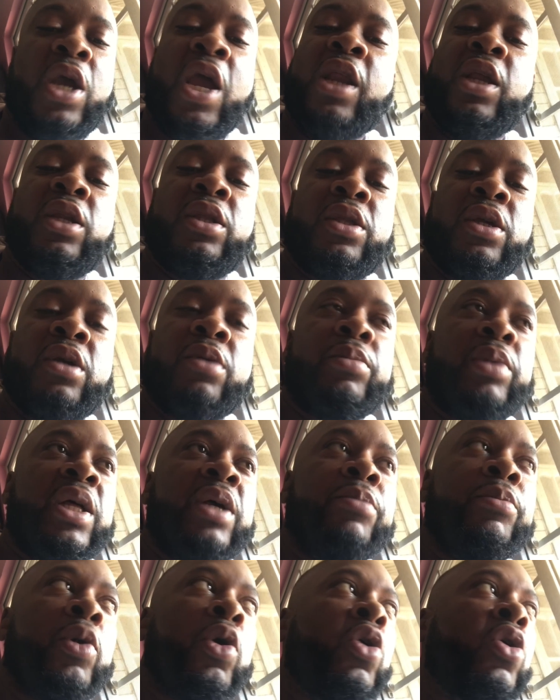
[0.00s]
anything,
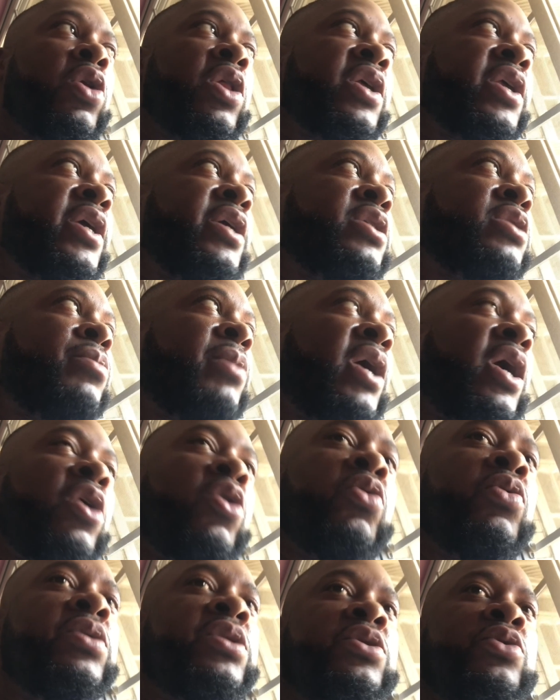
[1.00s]
play ball against my,
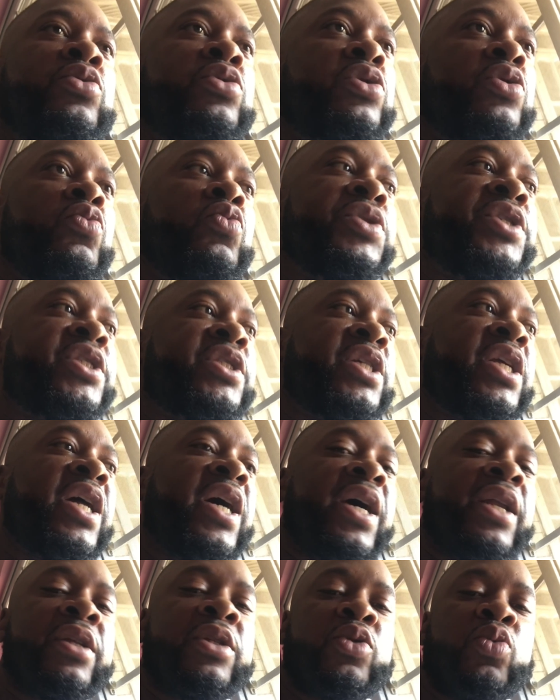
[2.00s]
I always used to wish that
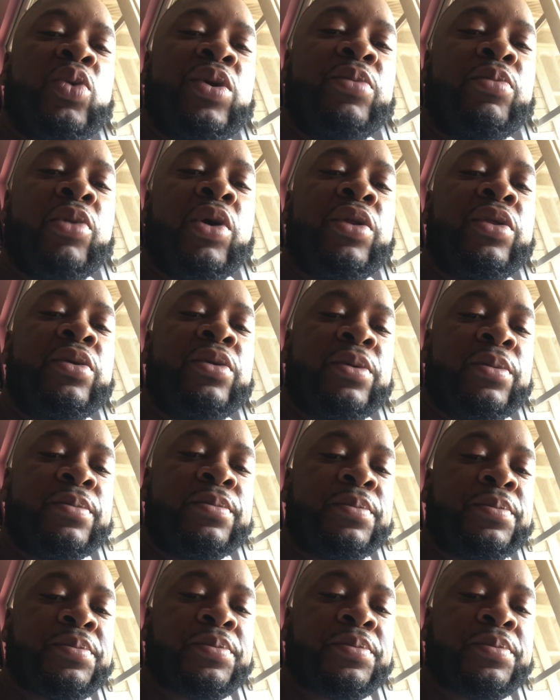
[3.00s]
I had a twin brother.